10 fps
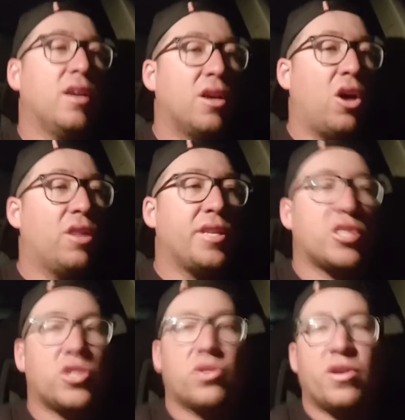on this
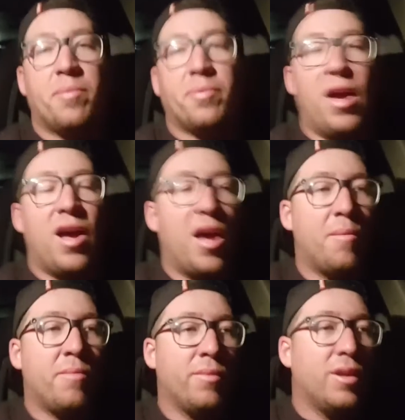trip.
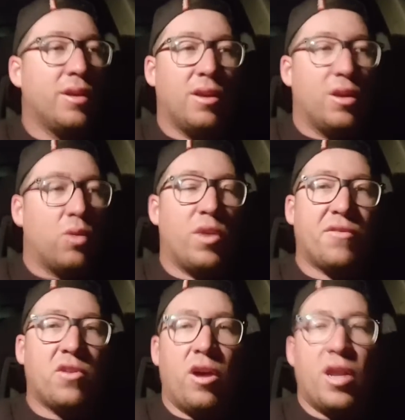We've
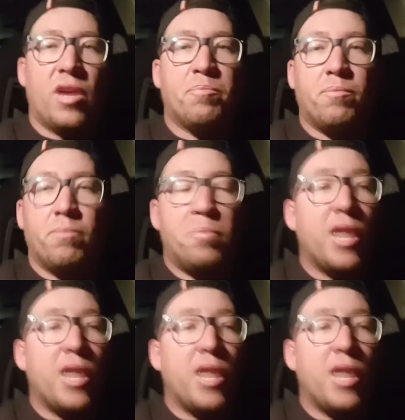got a bunch